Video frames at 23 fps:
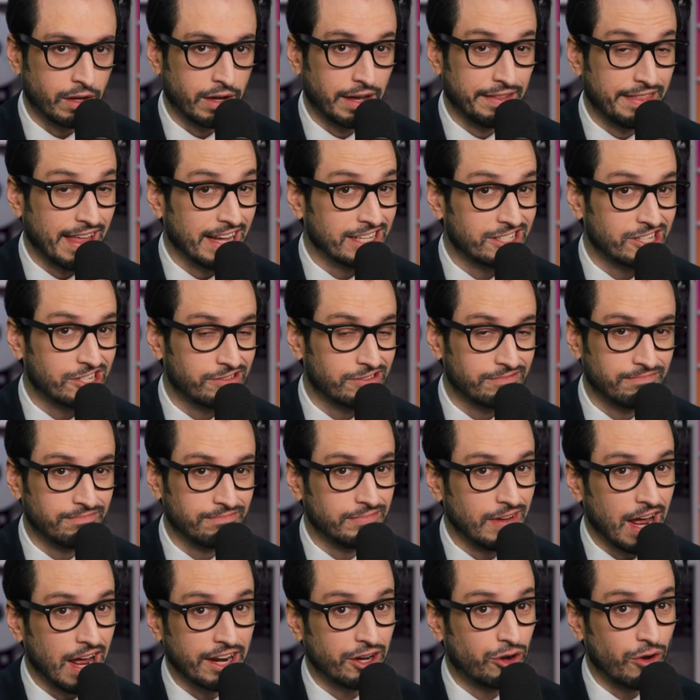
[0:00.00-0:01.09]
And that's
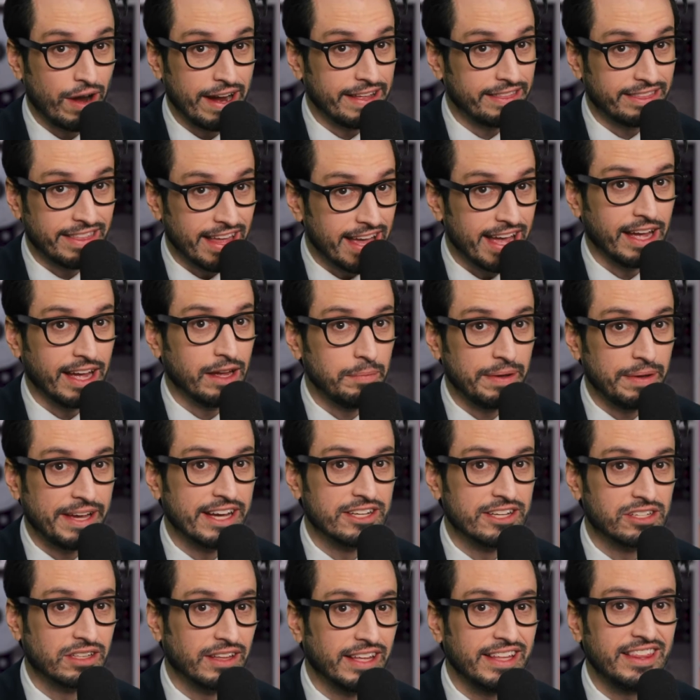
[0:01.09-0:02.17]
not a great thing,
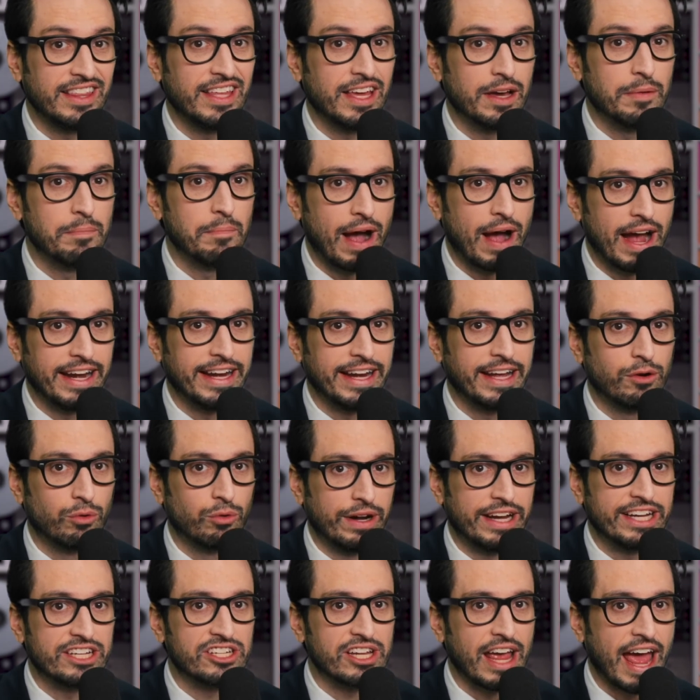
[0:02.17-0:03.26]
because lithium mining
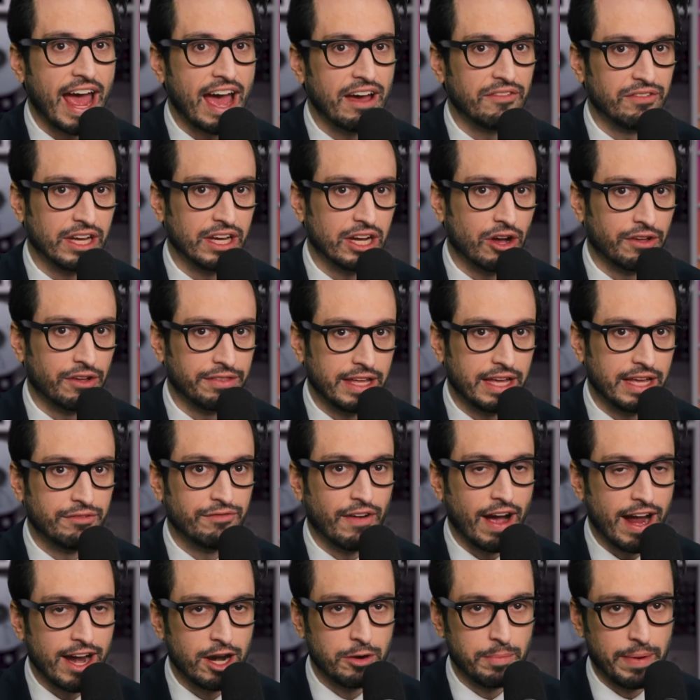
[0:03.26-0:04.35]
wreaks havoc on the
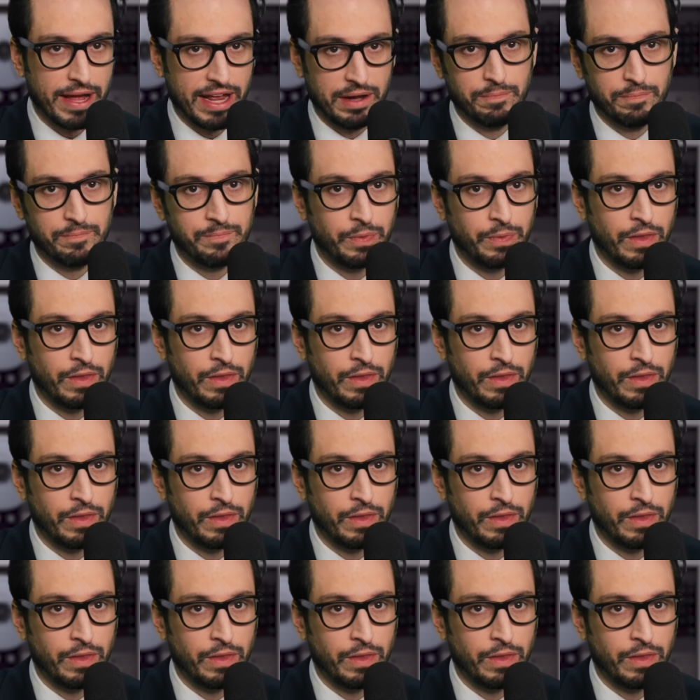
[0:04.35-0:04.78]
environment,